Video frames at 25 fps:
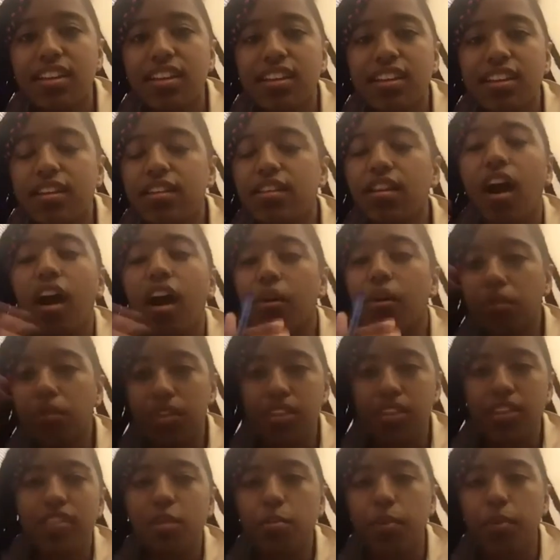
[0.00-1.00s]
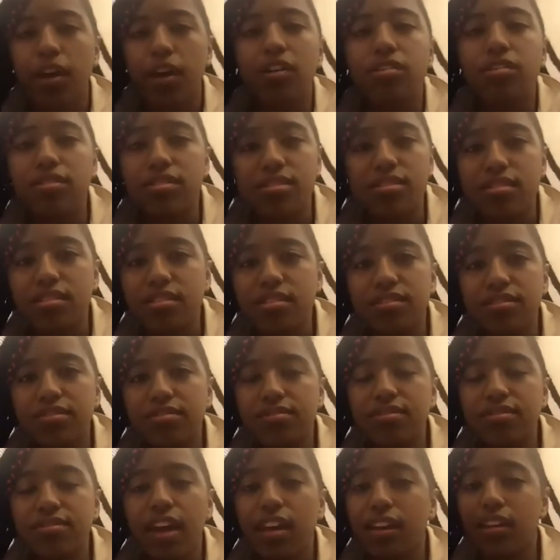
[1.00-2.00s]
Not within the bounds of
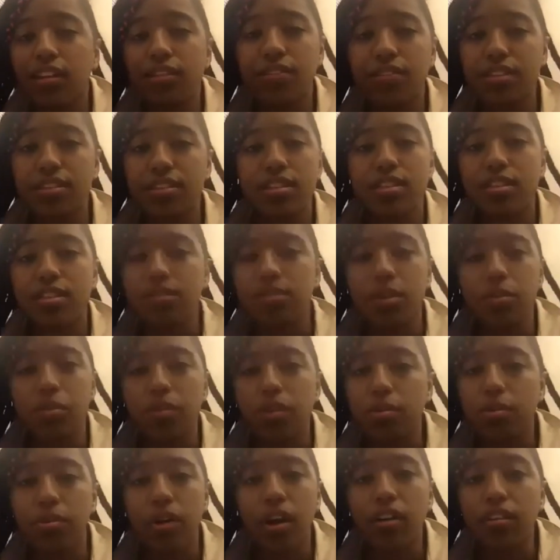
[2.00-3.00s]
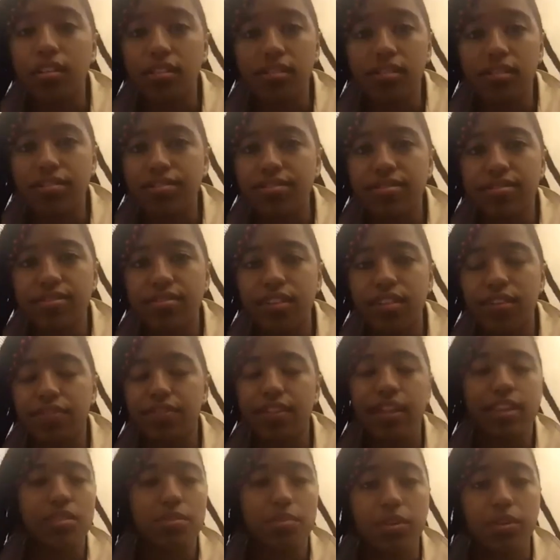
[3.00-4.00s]
any of the systems that we're a part of, if
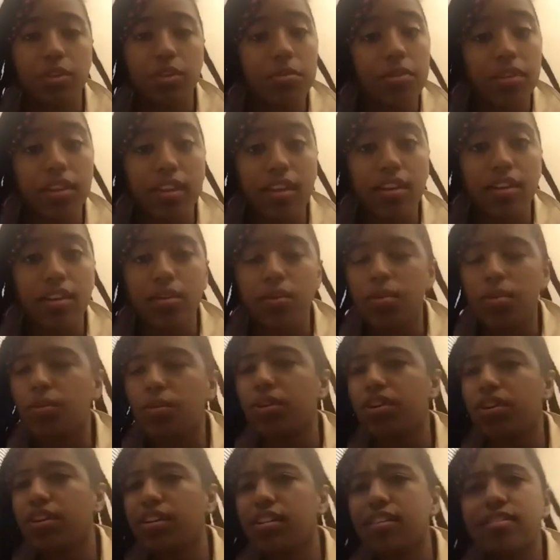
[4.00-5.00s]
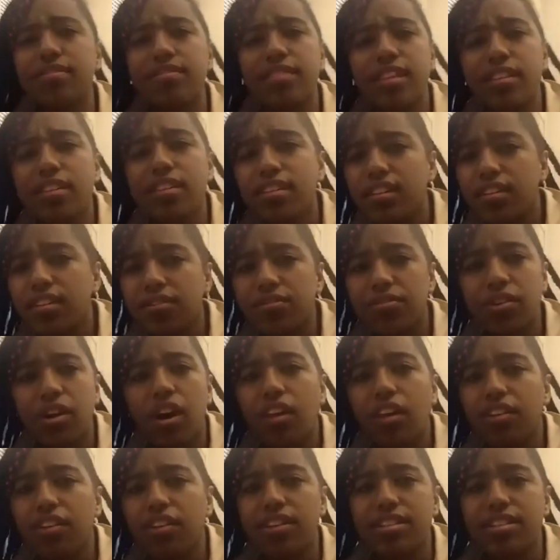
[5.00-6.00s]
that's what you think, or for
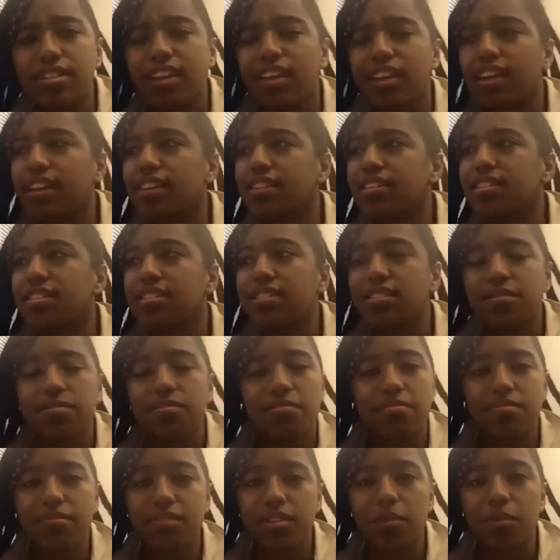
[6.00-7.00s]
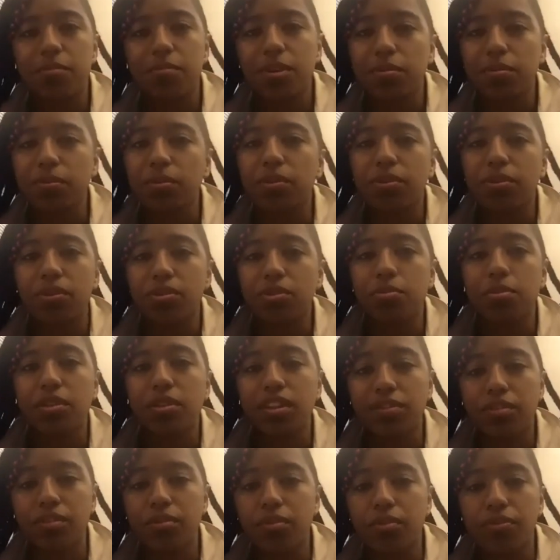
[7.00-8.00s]
others, I guess, some people who do believe
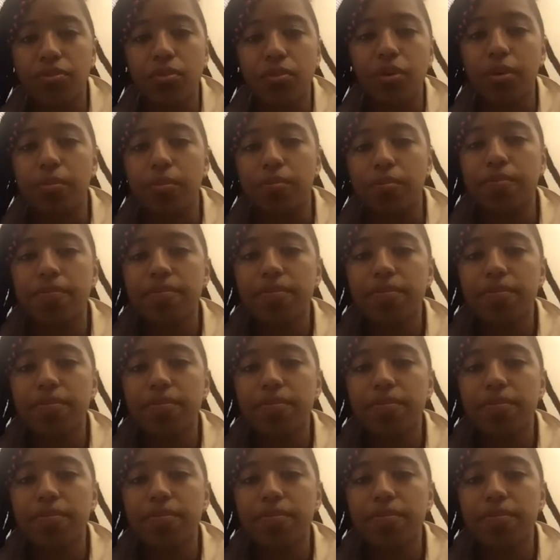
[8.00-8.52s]
in reform.